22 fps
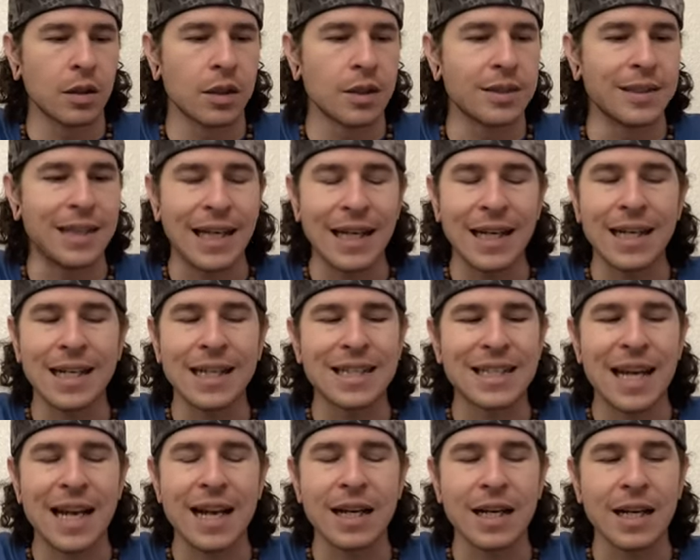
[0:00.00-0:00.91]
taking a
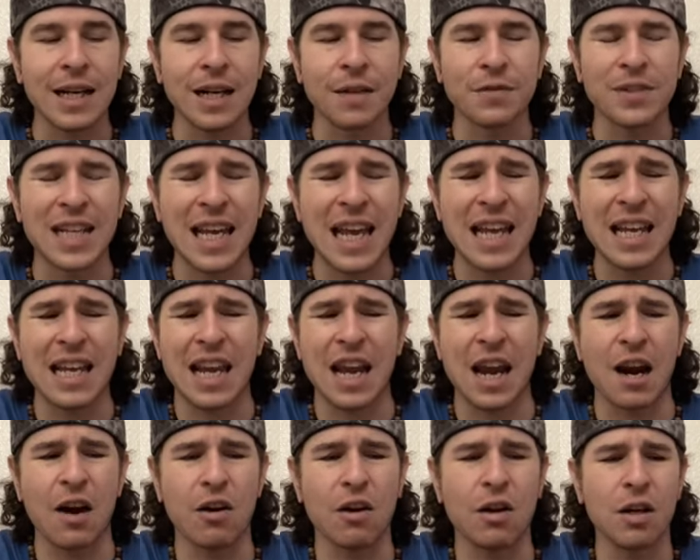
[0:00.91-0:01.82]
day to kind of take
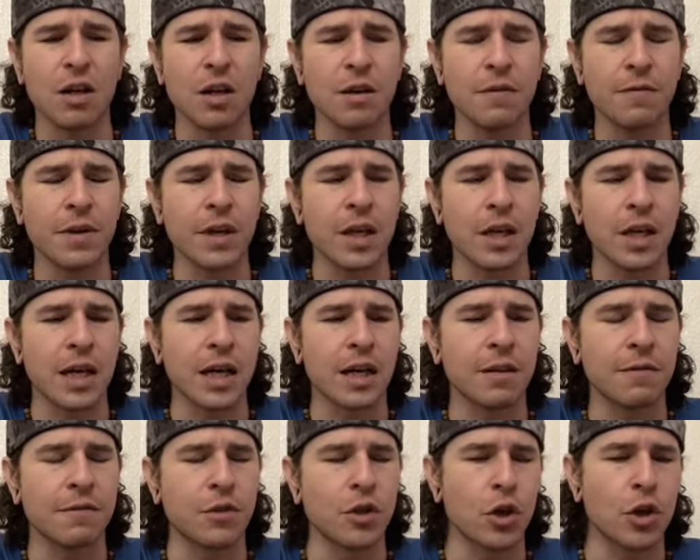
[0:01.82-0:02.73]
care of and kind
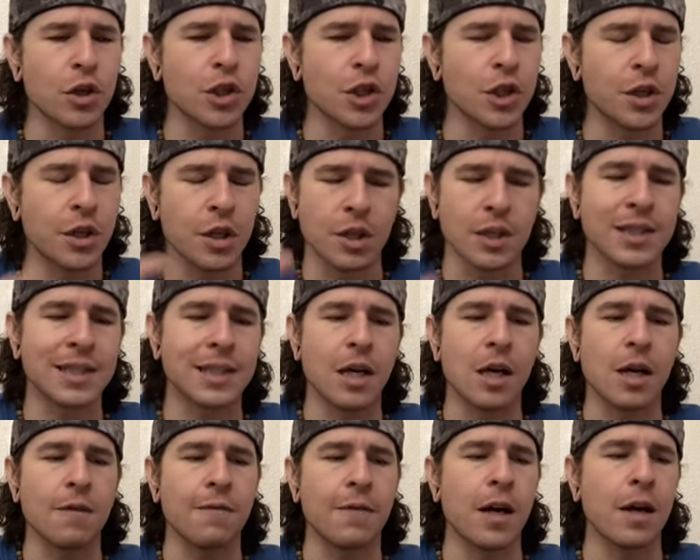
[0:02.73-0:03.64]
of nurture
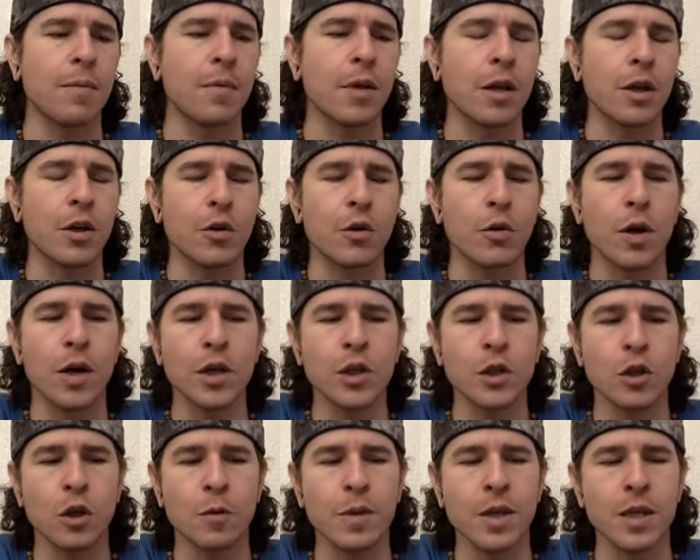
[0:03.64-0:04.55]
yourself. You are
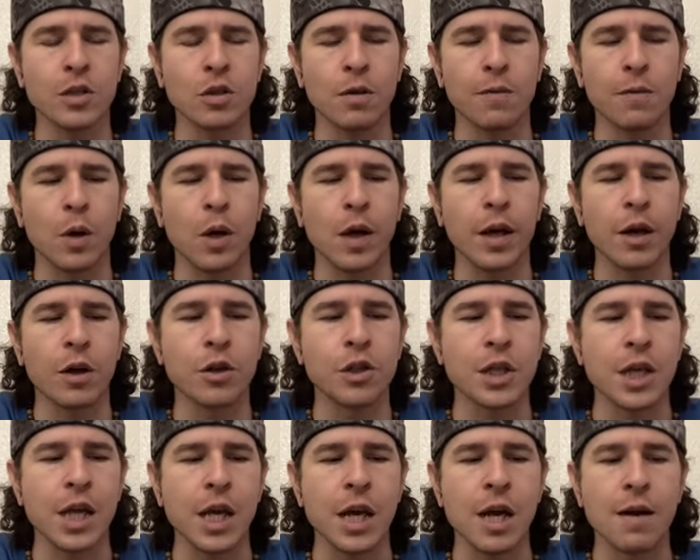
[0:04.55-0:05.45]
showing me this overall
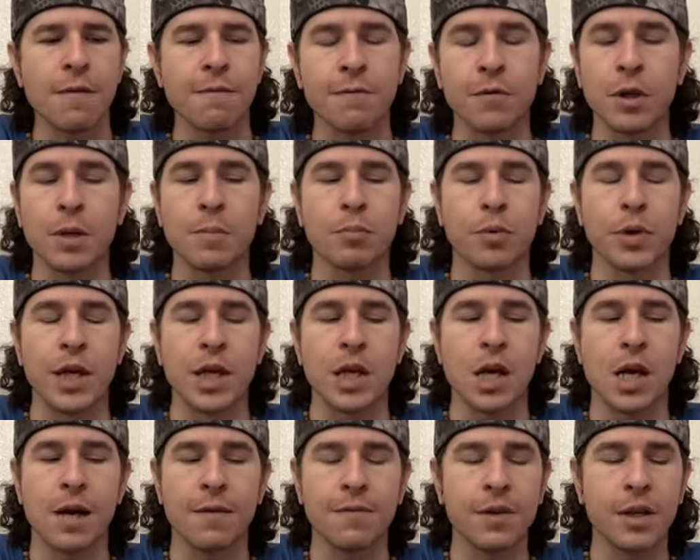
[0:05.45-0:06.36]
energy of feeling pretty
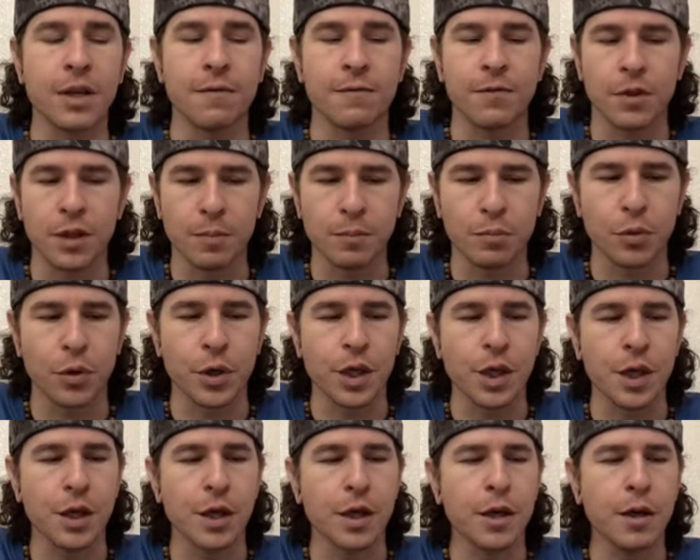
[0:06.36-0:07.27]
confident, feeling pretty
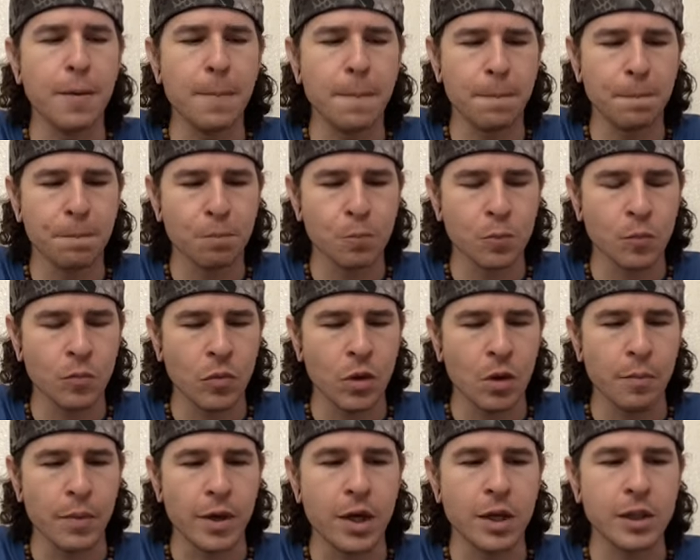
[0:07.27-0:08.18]
good,
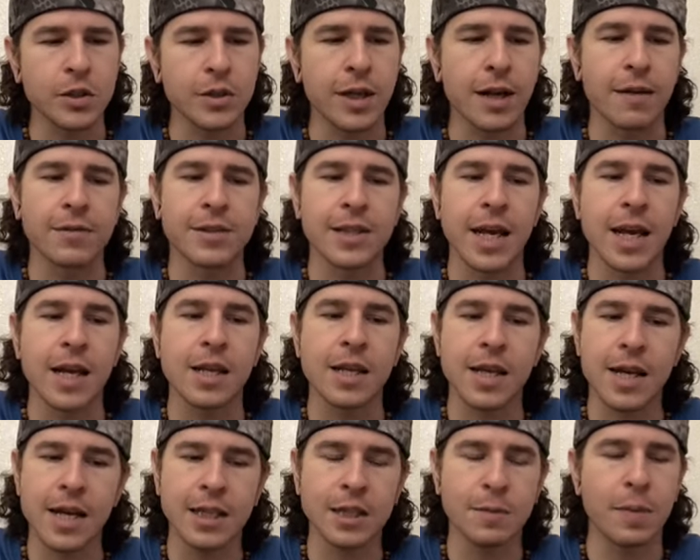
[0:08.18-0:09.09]
but also kind of saying
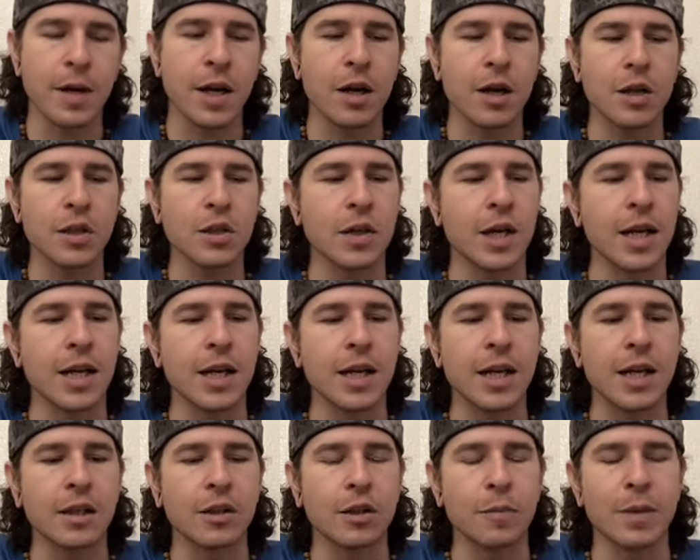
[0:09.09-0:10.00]
yes, but I also kind of
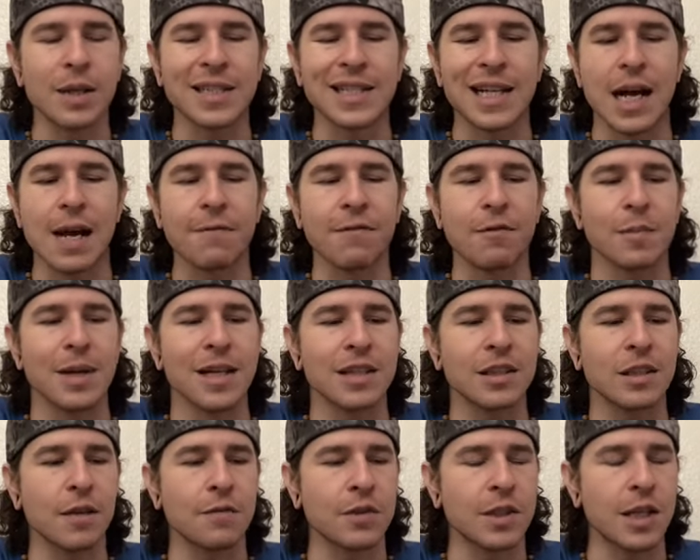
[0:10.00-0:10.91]
need a little bit of time for
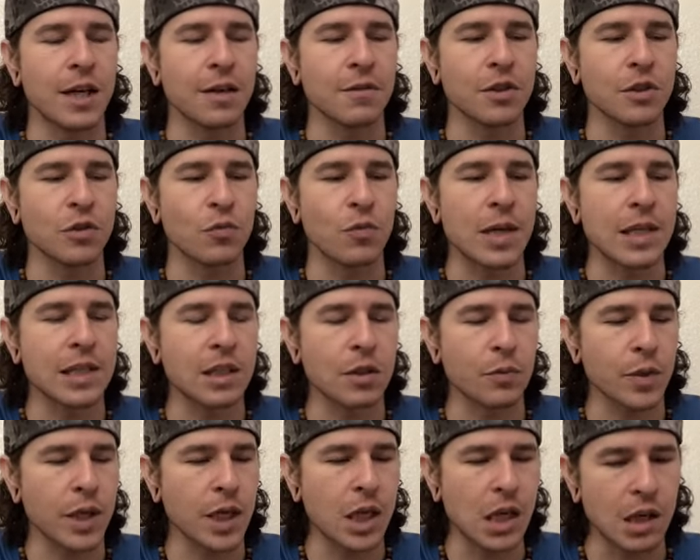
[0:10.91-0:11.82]
myself to kind of just rest
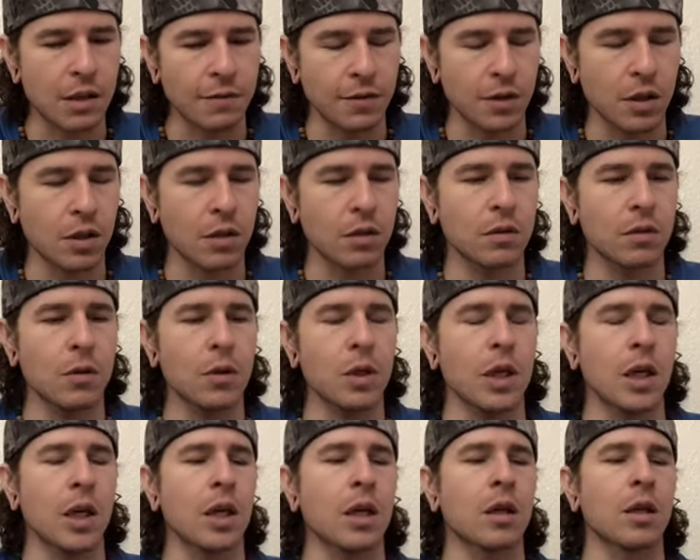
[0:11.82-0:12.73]
and recover.
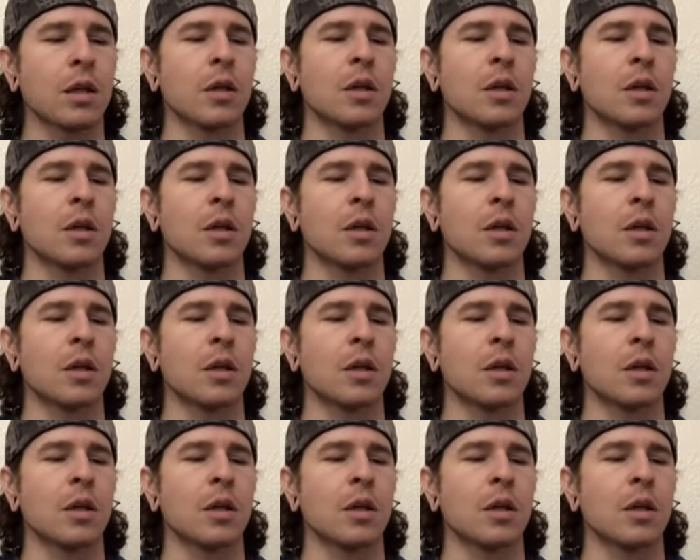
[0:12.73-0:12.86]
Okay.